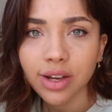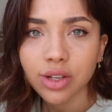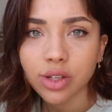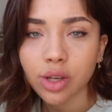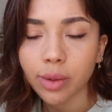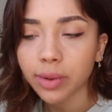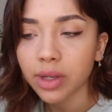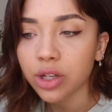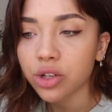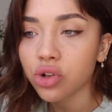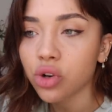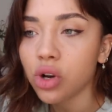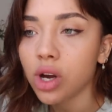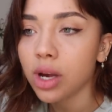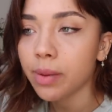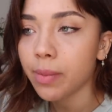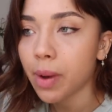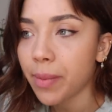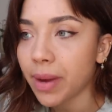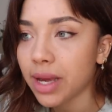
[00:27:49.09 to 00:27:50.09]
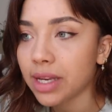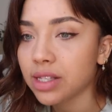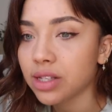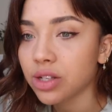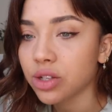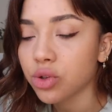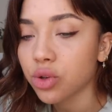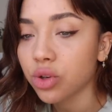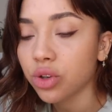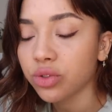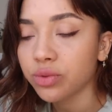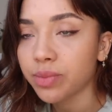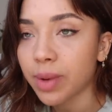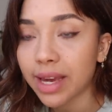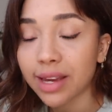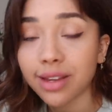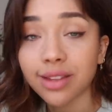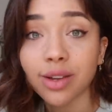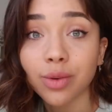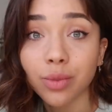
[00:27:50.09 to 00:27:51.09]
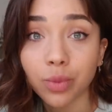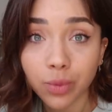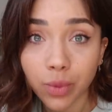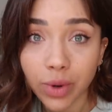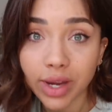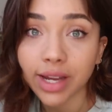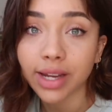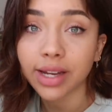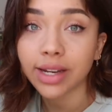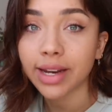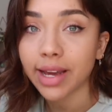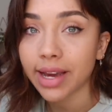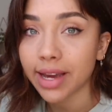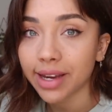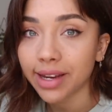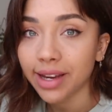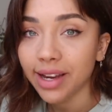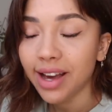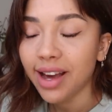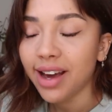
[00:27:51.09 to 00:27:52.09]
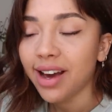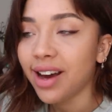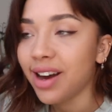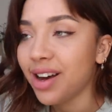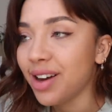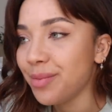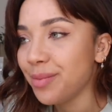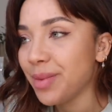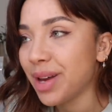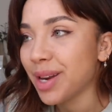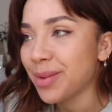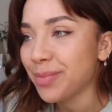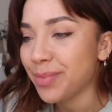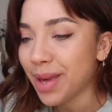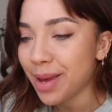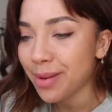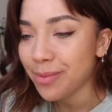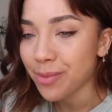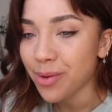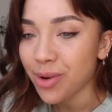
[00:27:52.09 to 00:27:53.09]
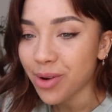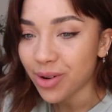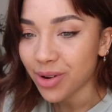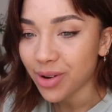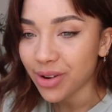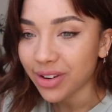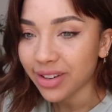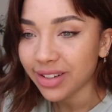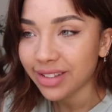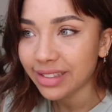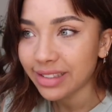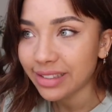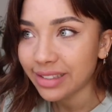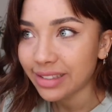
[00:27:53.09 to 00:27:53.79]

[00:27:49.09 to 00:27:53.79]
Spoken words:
so I'm going to try my best to sort of make them weekly and a bit more